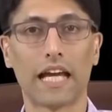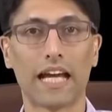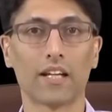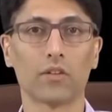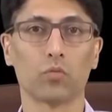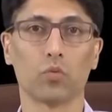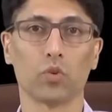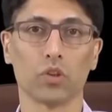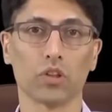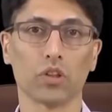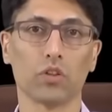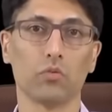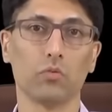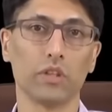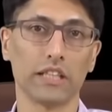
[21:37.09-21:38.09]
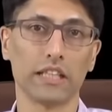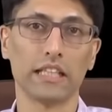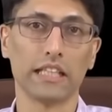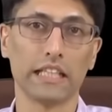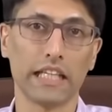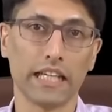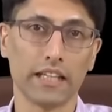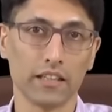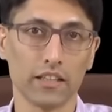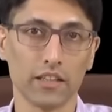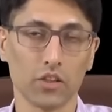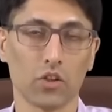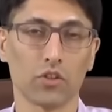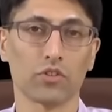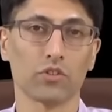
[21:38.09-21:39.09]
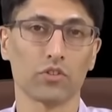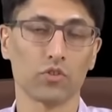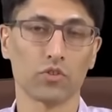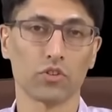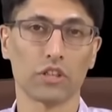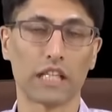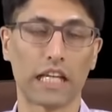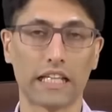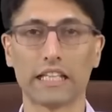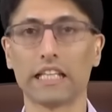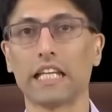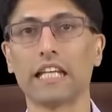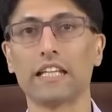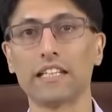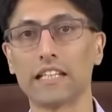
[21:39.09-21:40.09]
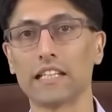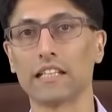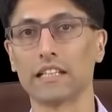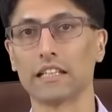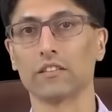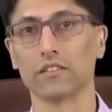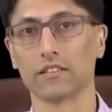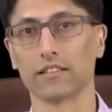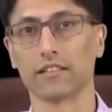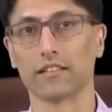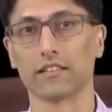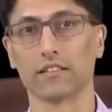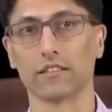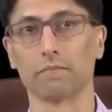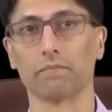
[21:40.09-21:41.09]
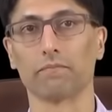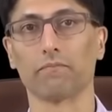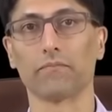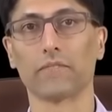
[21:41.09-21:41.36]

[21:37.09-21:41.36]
at work within the Indian Constitution and the Indian legal system.